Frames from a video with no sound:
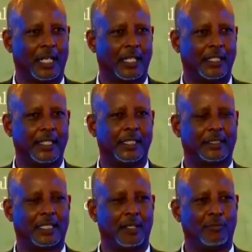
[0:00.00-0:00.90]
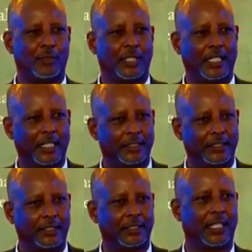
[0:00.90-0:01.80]
And then somebody
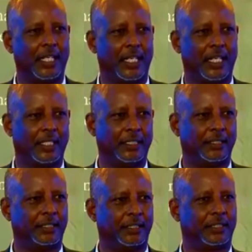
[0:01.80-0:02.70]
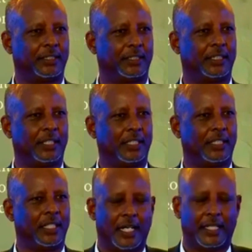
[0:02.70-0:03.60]
else relayed,
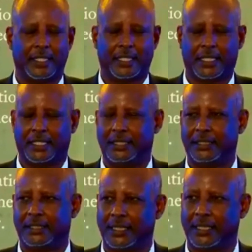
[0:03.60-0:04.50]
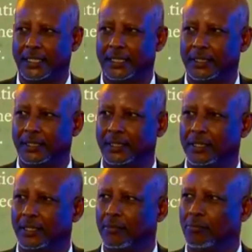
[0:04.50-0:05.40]
and uh, this thing
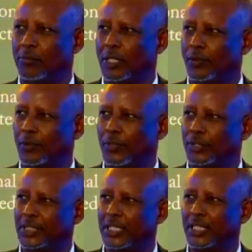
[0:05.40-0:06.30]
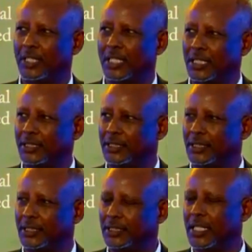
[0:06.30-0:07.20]
was serialized
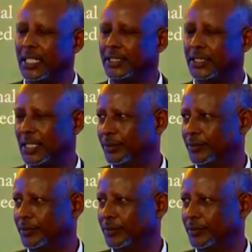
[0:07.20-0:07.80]
internationally.